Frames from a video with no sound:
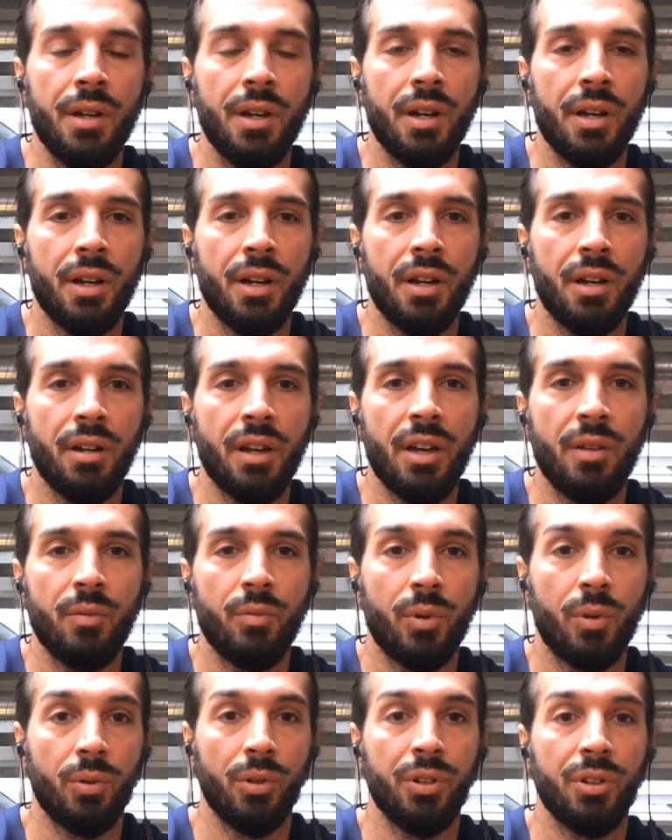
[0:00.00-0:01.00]

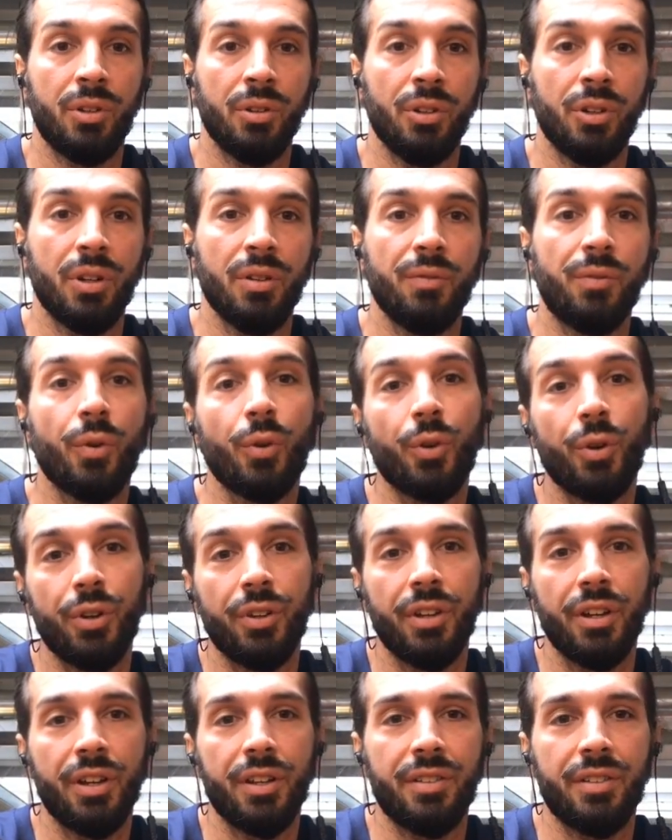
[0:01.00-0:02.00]
and we're looking
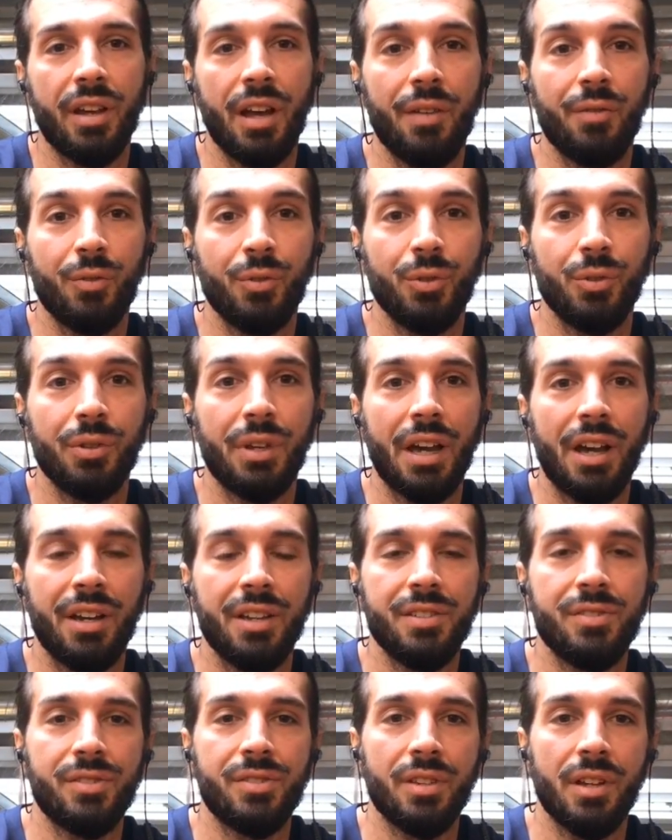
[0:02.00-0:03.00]
forward to have you
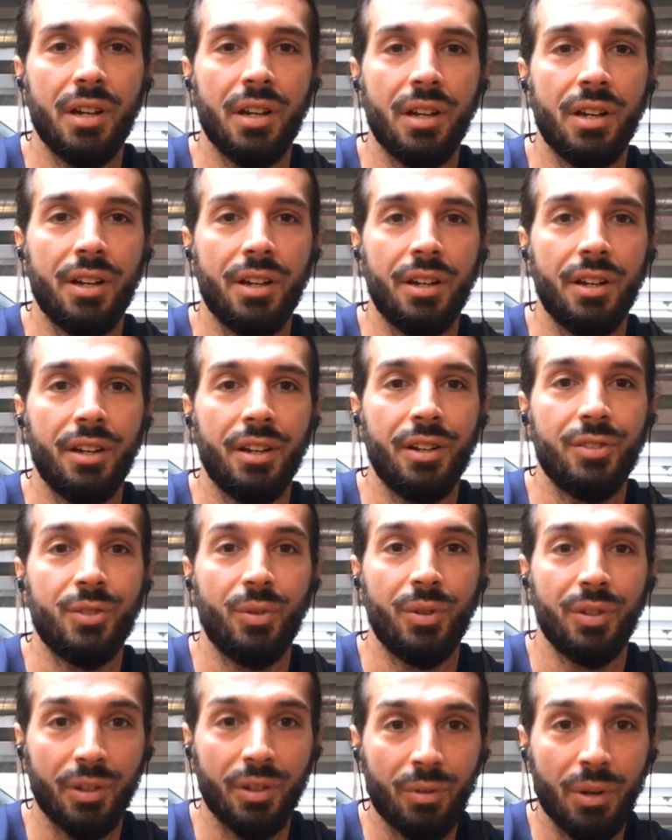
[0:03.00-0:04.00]
guys
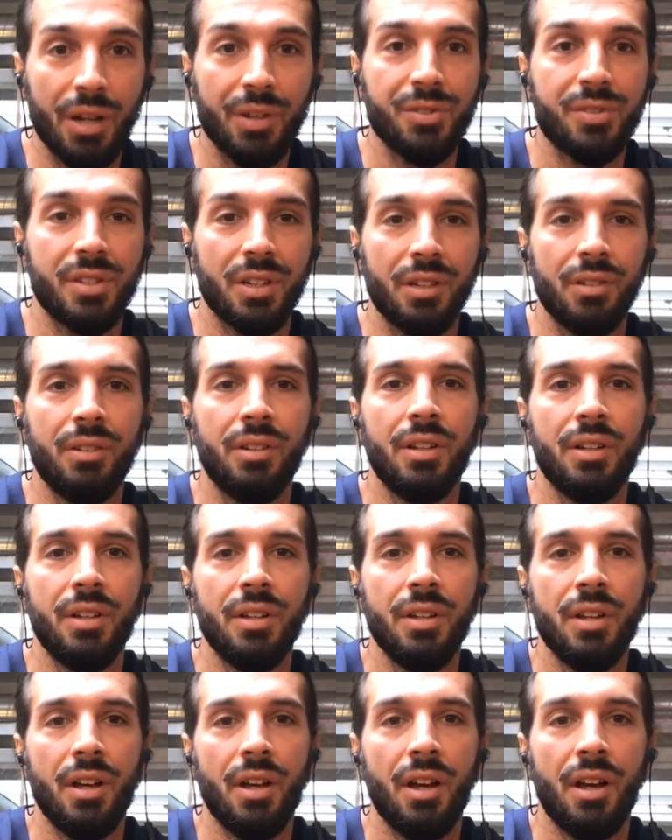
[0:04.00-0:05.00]
during the crowd sale
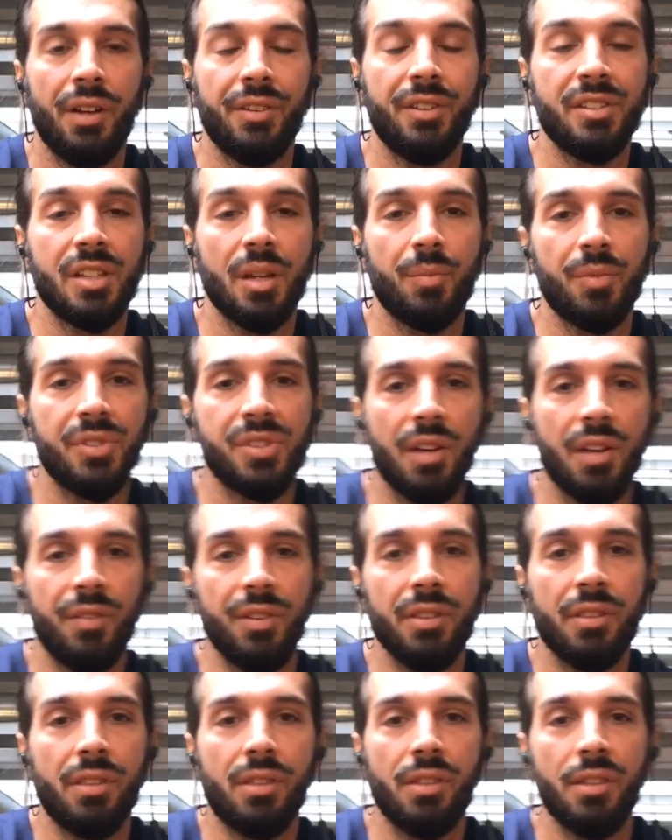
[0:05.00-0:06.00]
December
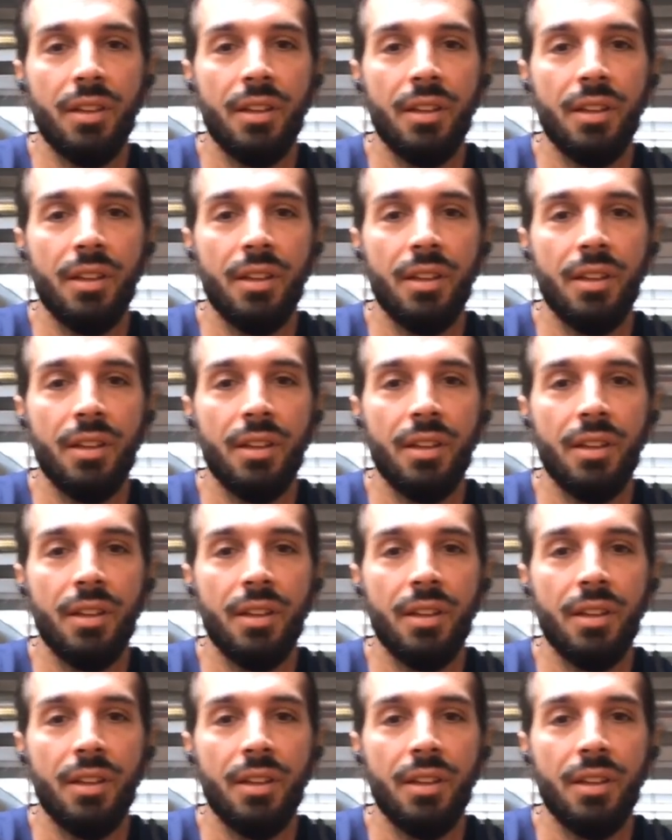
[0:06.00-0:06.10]
7th,